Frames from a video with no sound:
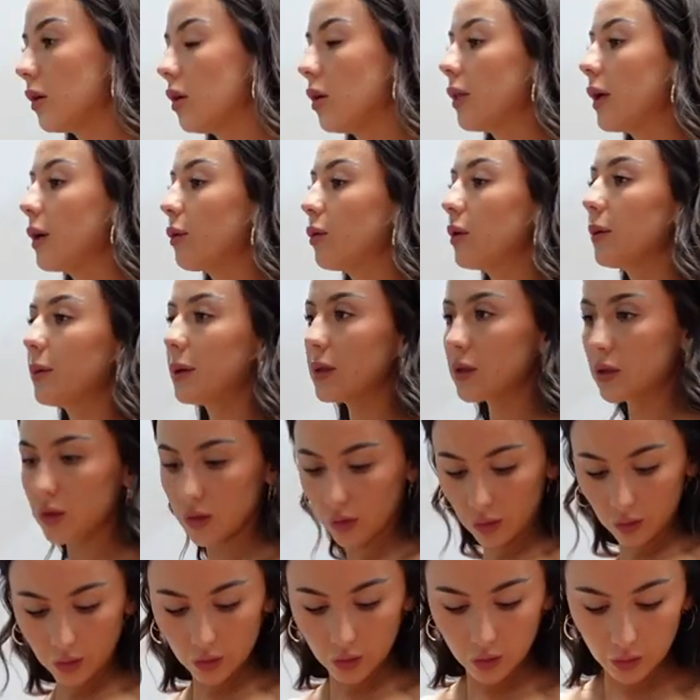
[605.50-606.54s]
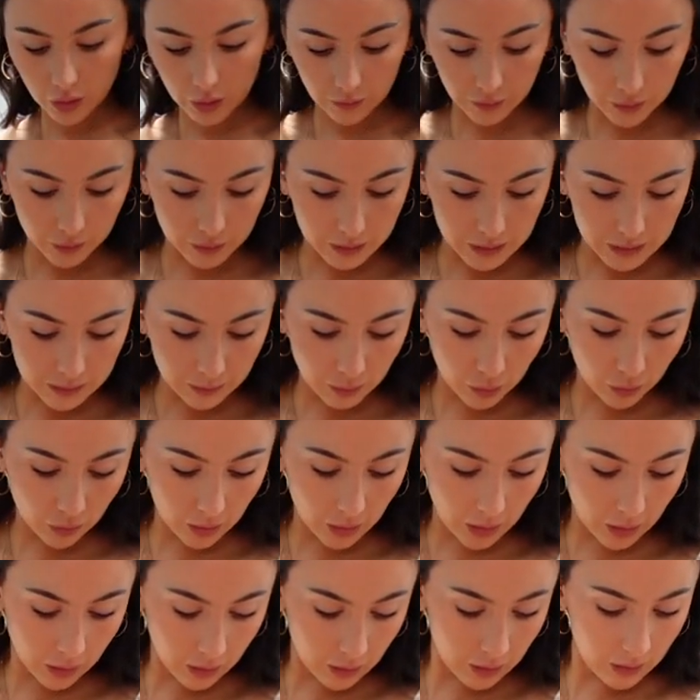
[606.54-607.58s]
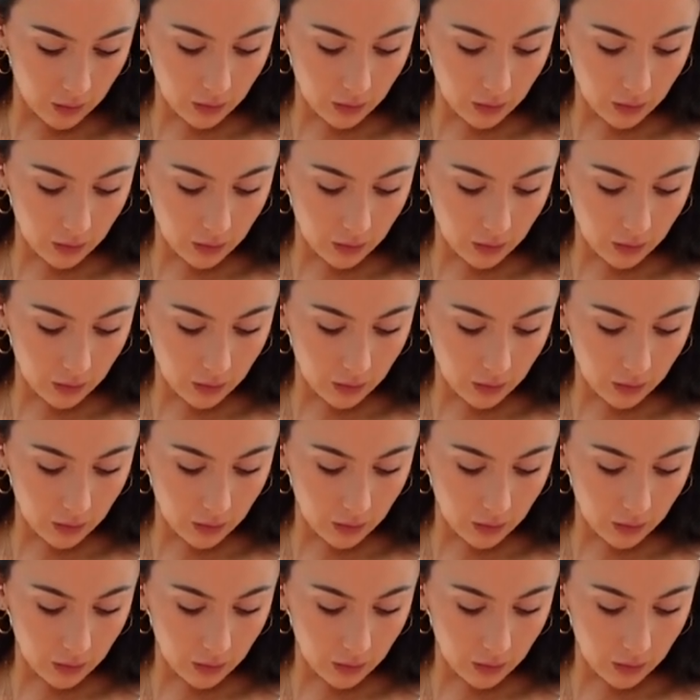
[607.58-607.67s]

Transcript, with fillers: Oh, that would have been so cute if it was smaller.